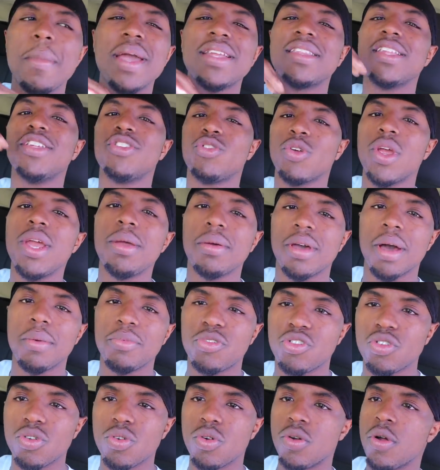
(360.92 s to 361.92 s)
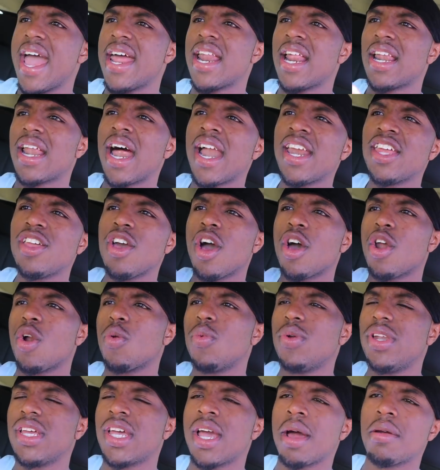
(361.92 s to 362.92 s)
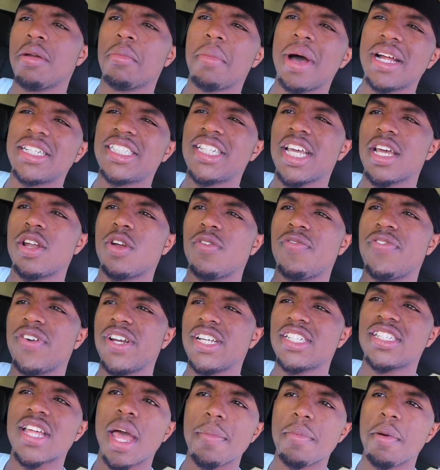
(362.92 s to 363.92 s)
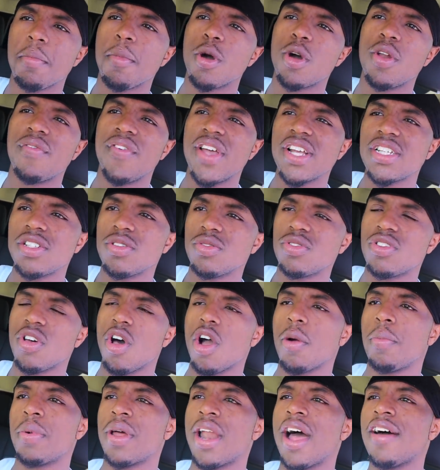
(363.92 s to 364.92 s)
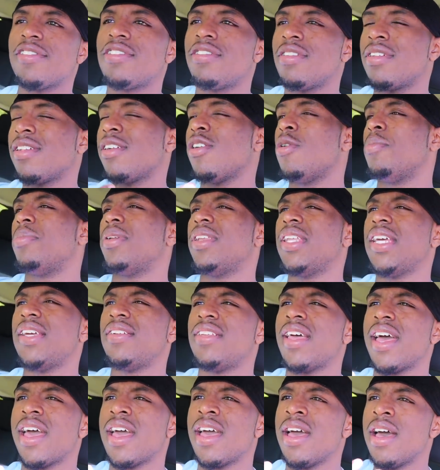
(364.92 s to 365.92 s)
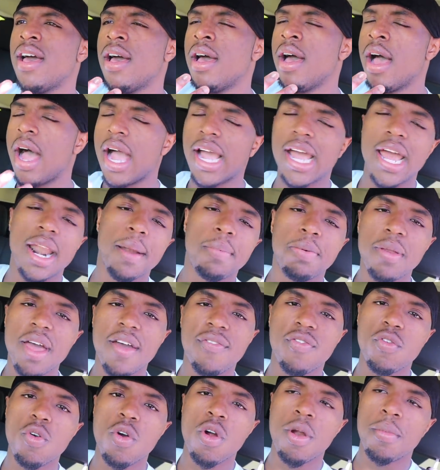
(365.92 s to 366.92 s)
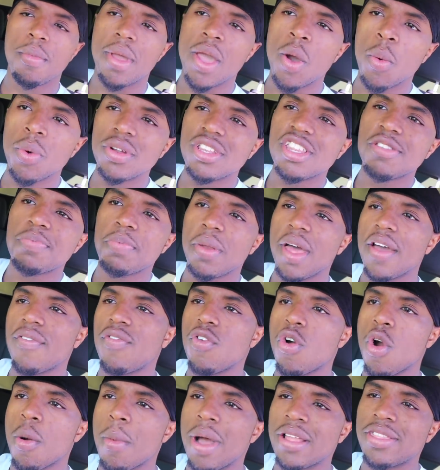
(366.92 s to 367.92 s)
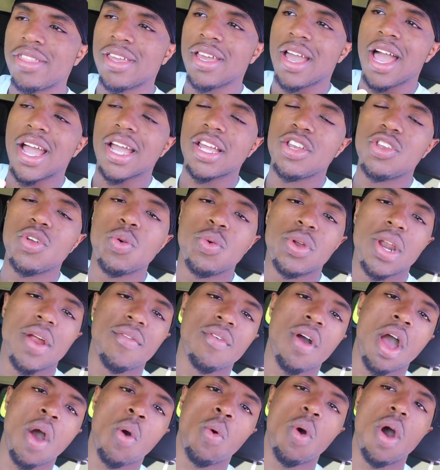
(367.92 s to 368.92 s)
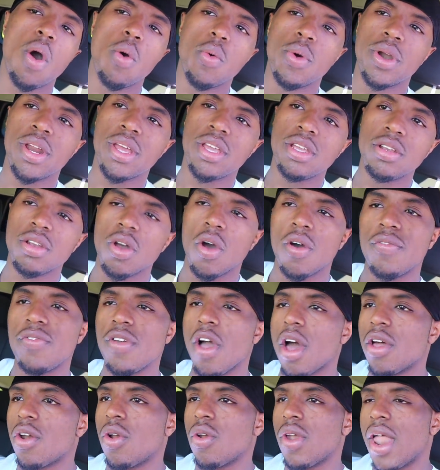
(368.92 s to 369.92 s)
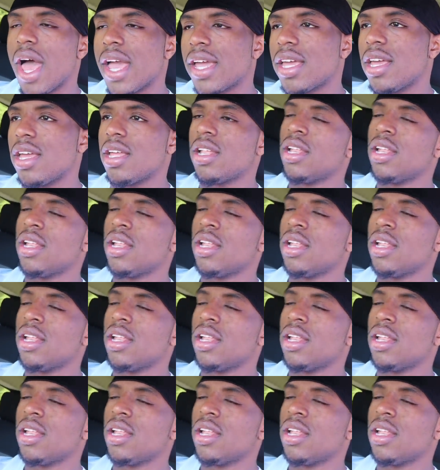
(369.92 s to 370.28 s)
to make the dream come true. And a lot of y'all don't really come to my channel for this type of motivational talk, but I still believe that I got a platform. And with this platform, I think I can do whatever I want with it. You know, if y'all don't like